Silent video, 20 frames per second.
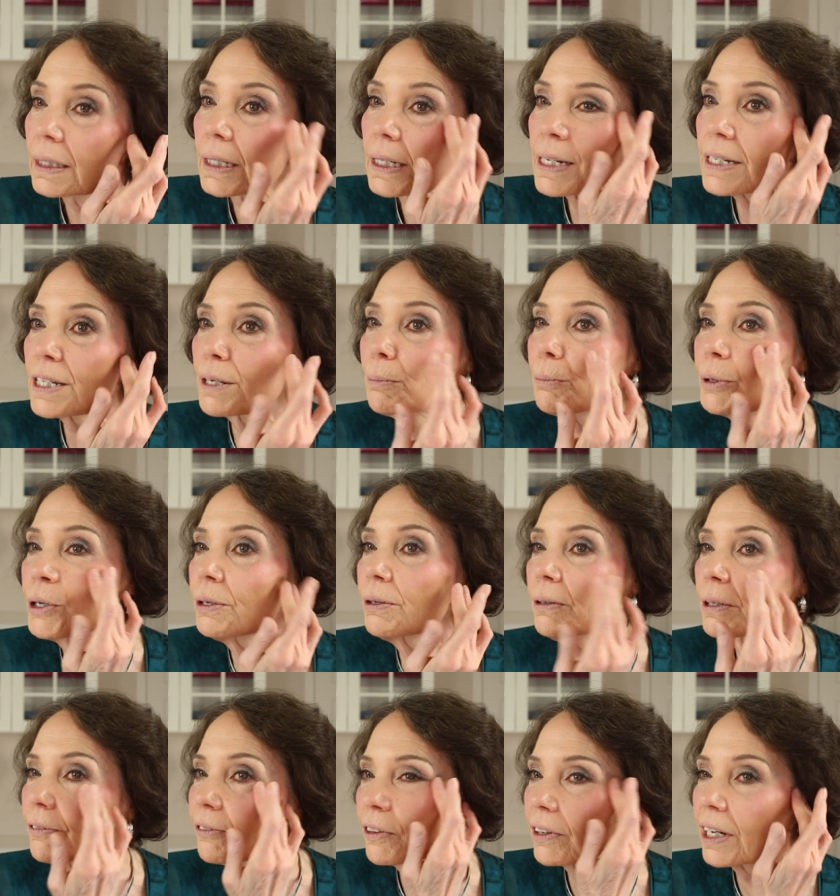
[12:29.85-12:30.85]
That's a
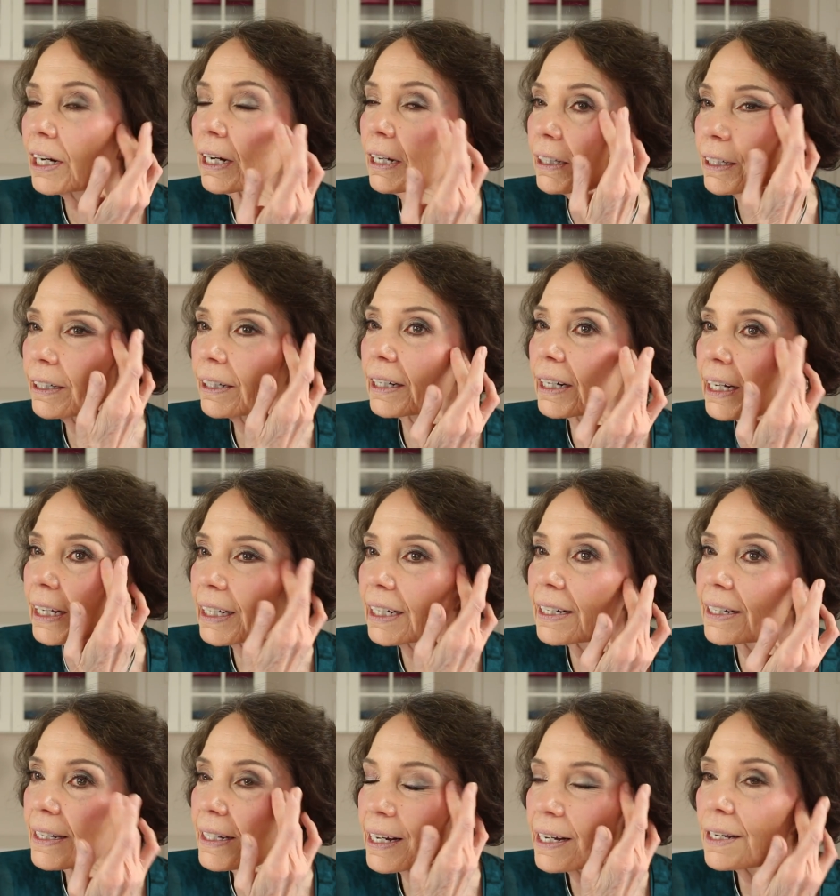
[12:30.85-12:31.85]
beautiful color and
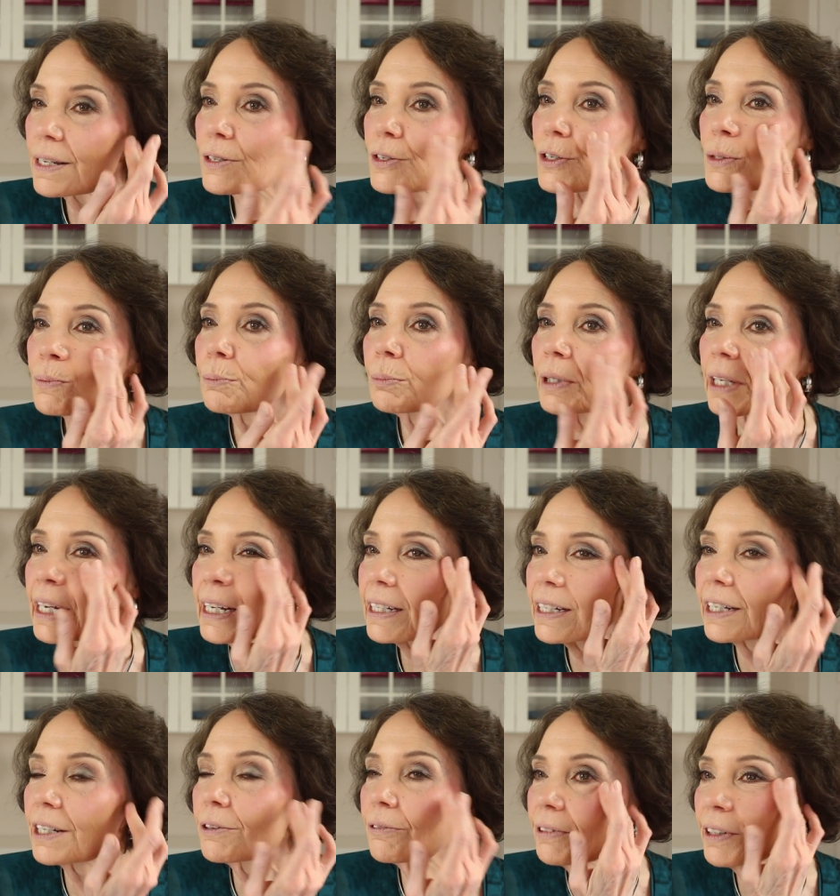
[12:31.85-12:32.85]
it does blend
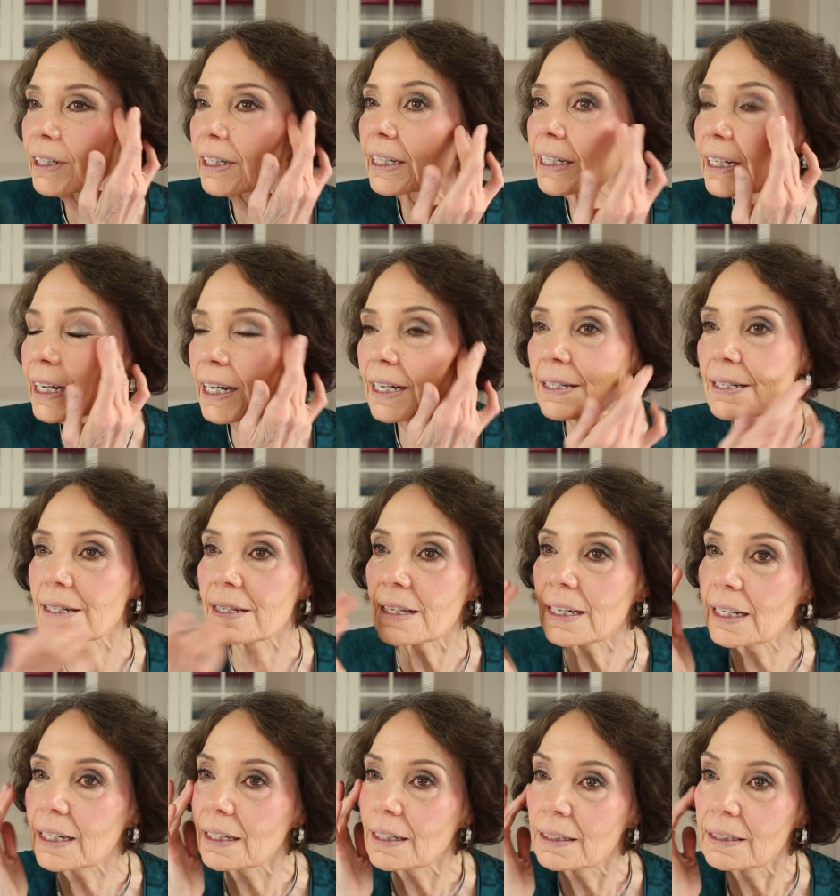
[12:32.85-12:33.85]
in really
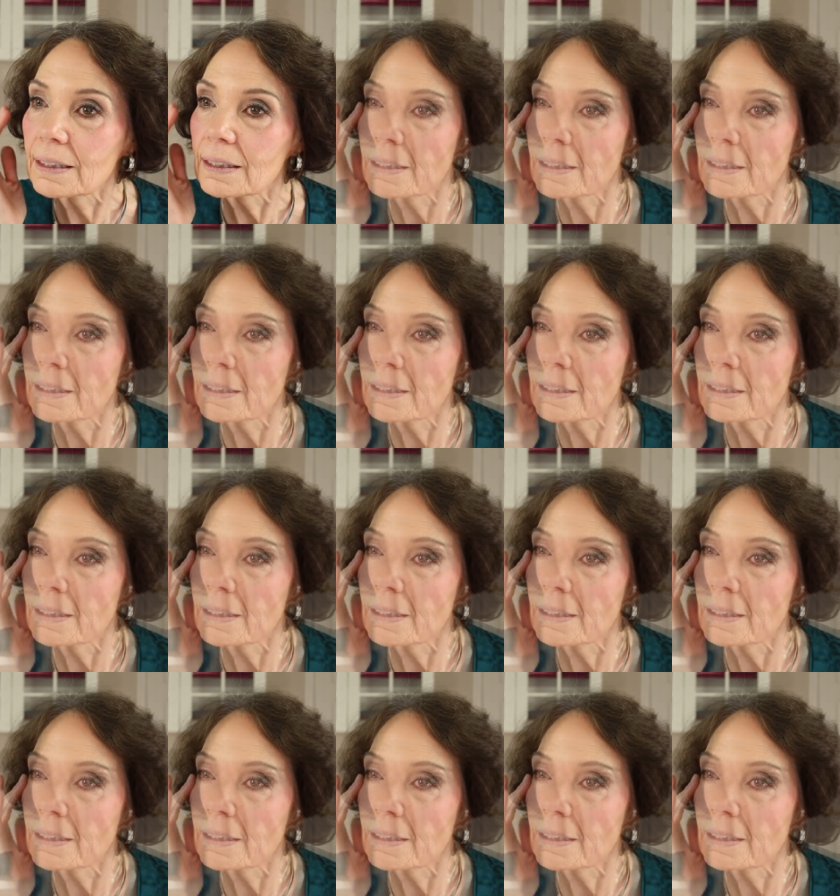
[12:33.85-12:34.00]
nicely.